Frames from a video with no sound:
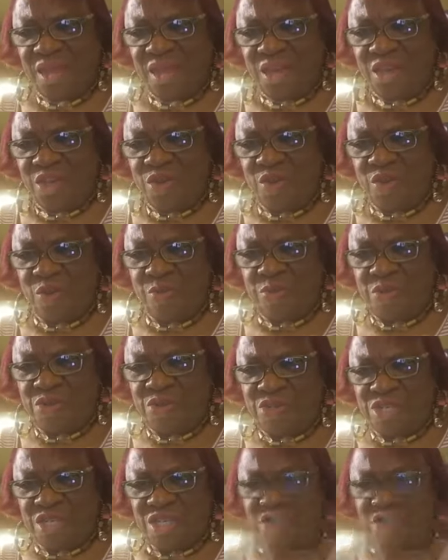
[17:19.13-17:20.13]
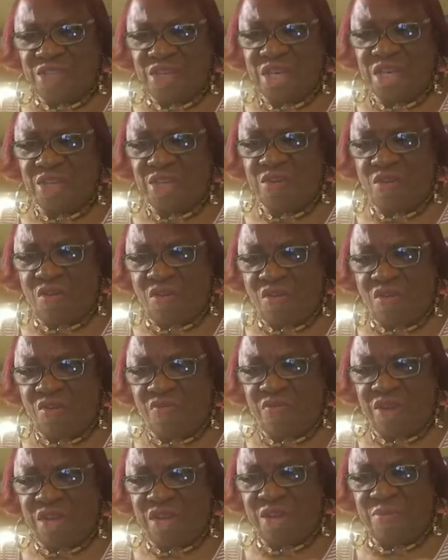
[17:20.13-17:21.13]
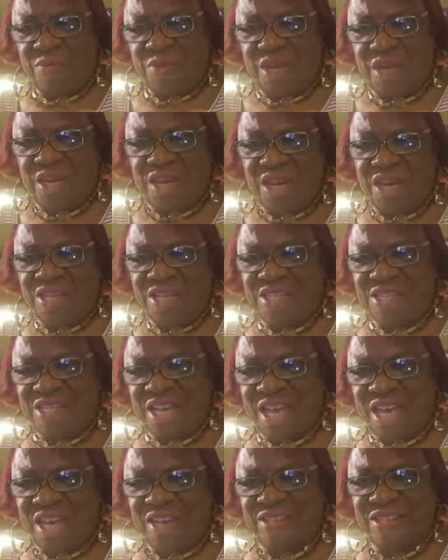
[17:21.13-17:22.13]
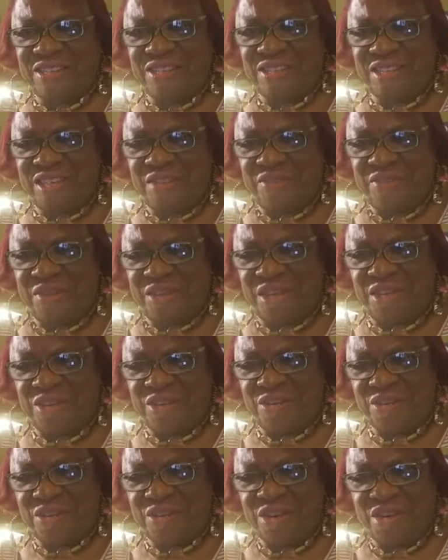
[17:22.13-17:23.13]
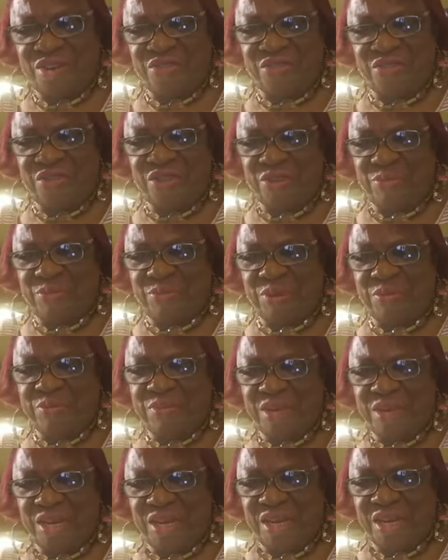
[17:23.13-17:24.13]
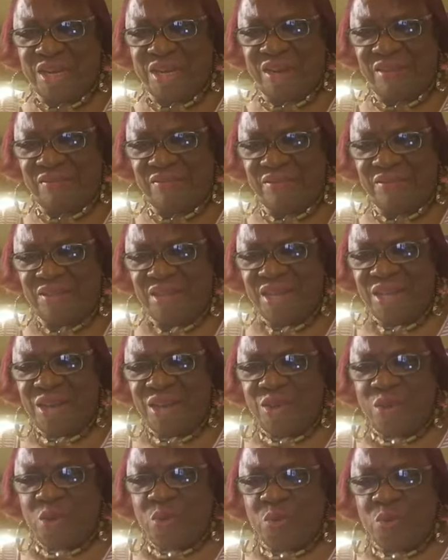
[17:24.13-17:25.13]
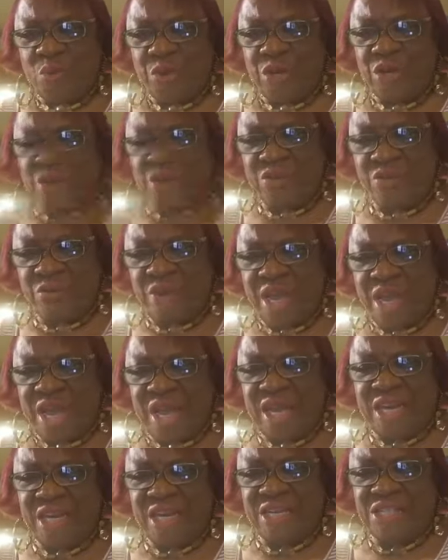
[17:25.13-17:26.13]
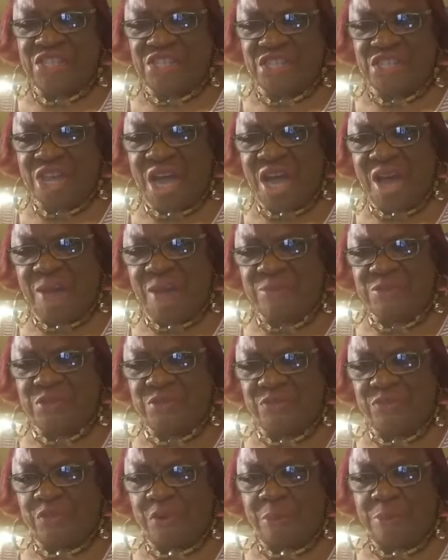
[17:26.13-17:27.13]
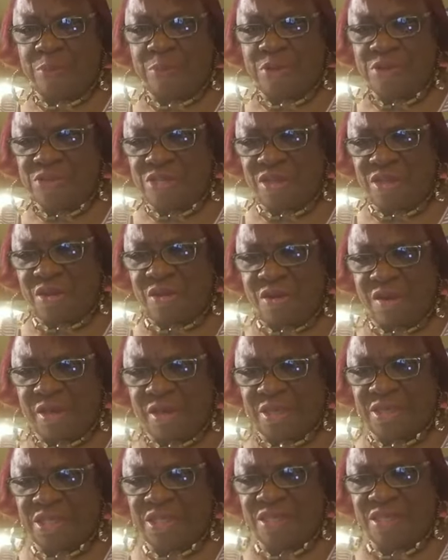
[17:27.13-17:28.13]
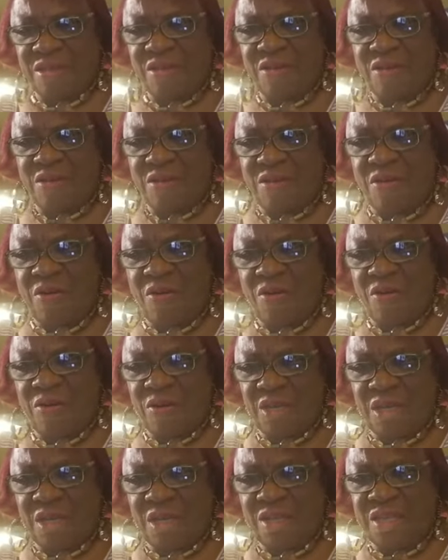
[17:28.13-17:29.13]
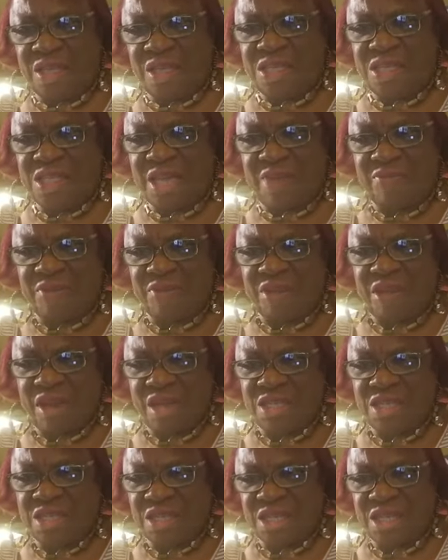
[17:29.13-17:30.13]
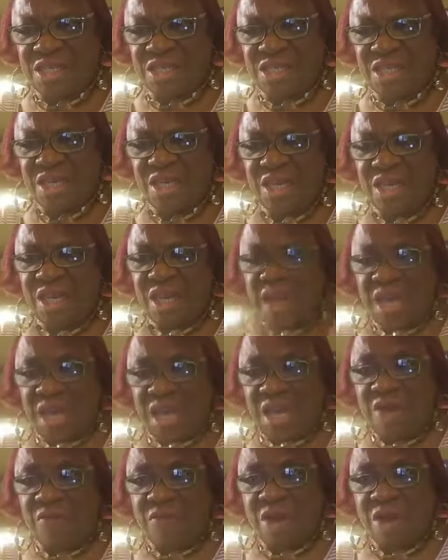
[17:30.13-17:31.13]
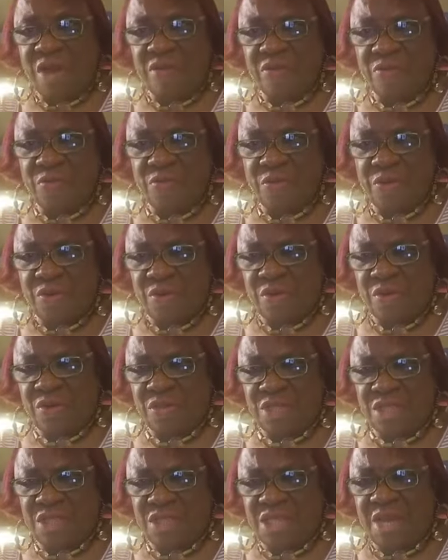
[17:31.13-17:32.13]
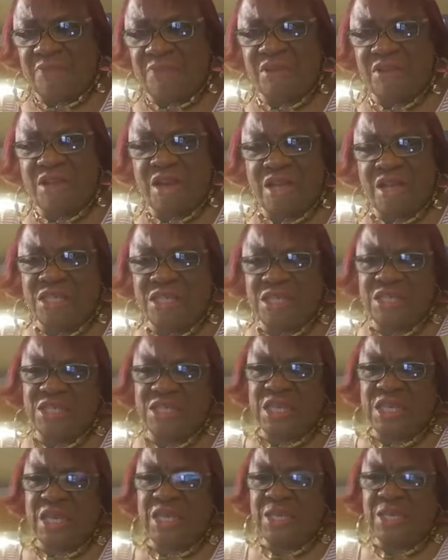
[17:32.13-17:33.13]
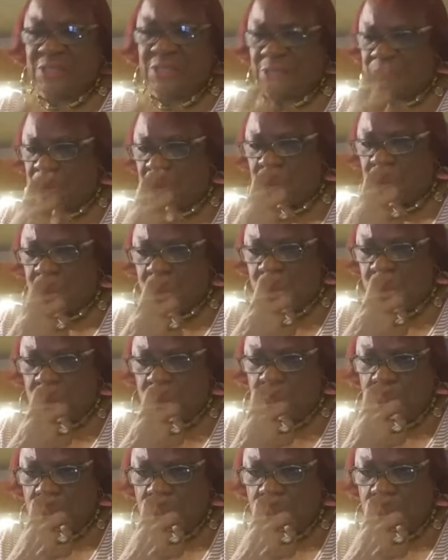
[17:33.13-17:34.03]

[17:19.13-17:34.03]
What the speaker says: you're a musician and you're already a millionaire status. Even in your country, you could be a millionaire. We're creating jobs for music artists all in these 7 continents and around the world, because the 7 continents is the world